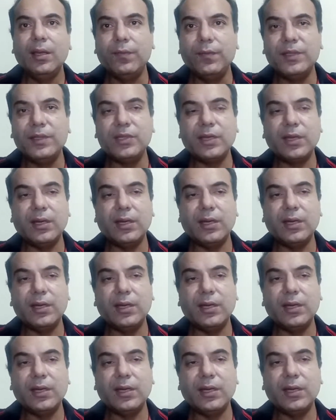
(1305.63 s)
vision,
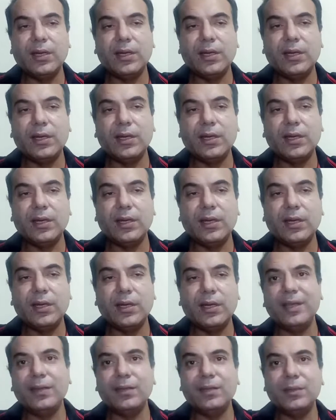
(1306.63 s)
so that
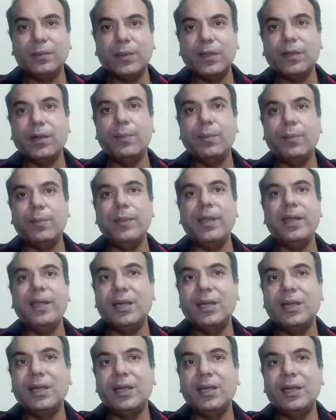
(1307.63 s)
every customer, their
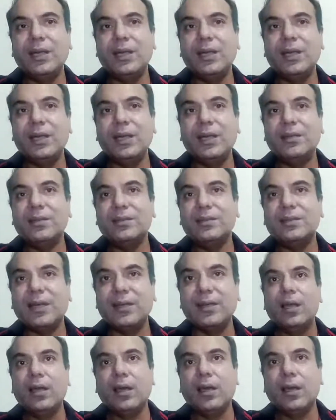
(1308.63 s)
center meets
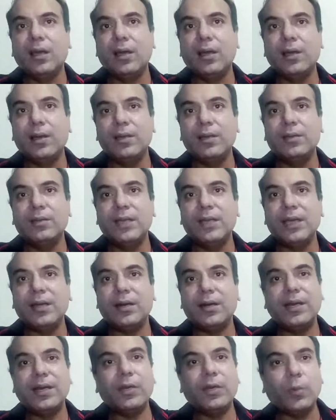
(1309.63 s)
their
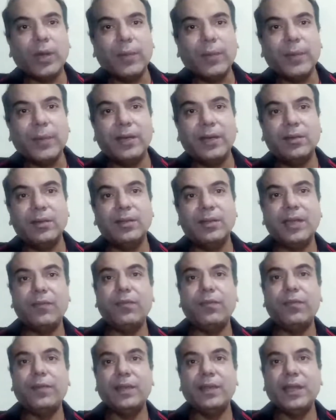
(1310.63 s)
requirement. They
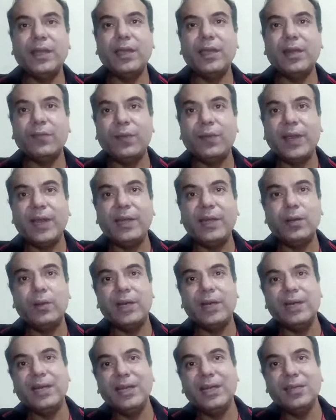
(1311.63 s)
can find out at
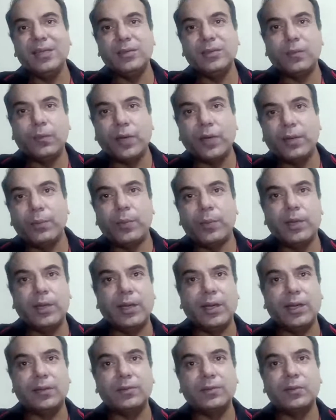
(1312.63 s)
least one product.
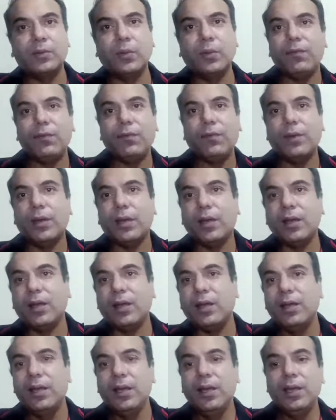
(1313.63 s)
So if
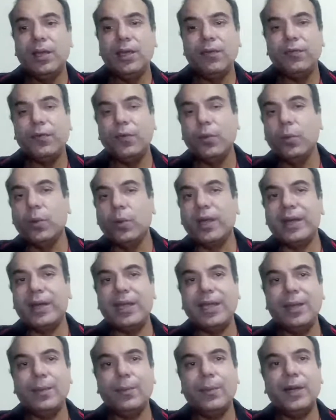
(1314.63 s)
you are
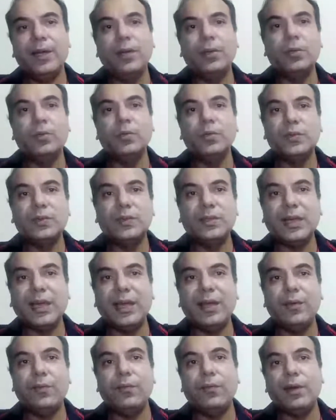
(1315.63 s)
able to
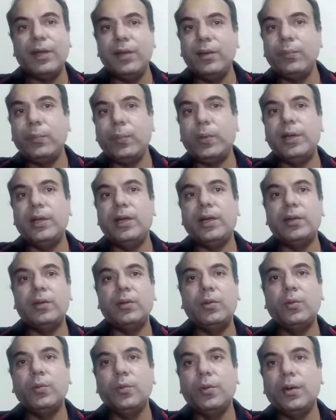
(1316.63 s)
sell one product
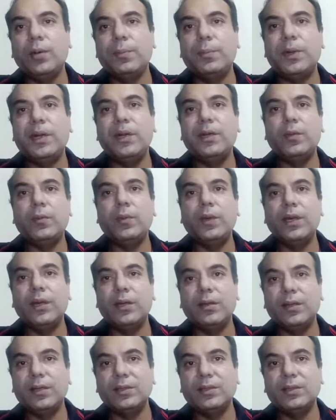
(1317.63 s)
to a particular